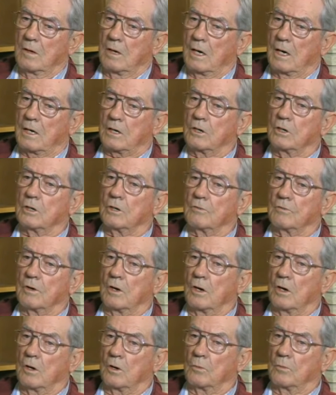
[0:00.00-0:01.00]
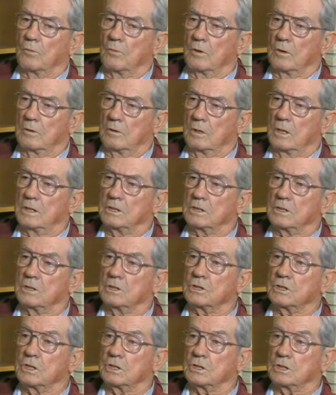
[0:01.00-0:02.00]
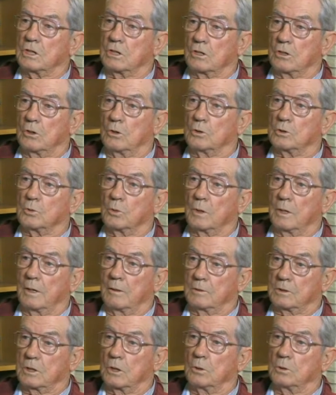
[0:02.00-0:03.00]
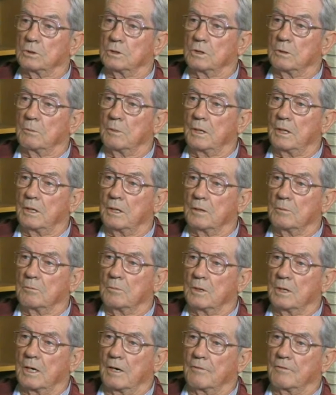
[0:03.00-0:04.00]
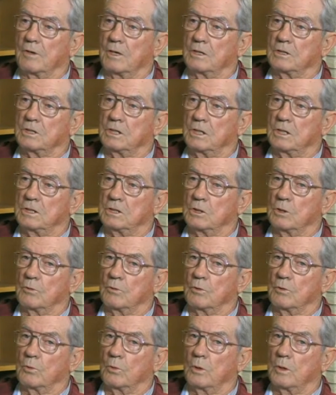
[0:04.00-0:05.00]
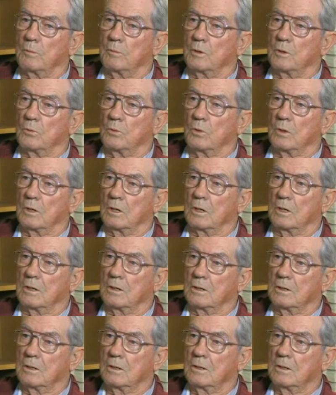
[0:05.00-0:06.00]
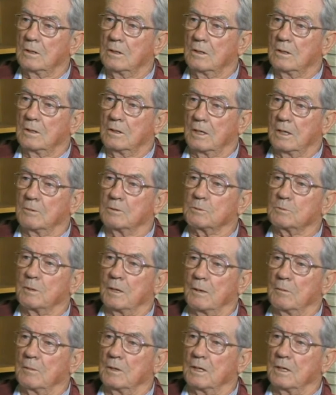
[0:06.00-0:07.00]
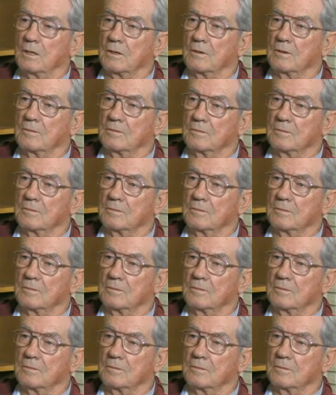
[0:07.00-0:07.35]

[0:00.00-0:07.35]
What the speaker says: I could have gone as an assistant coach when I was coaching the men, but after I changed over to women, well, that was probably it.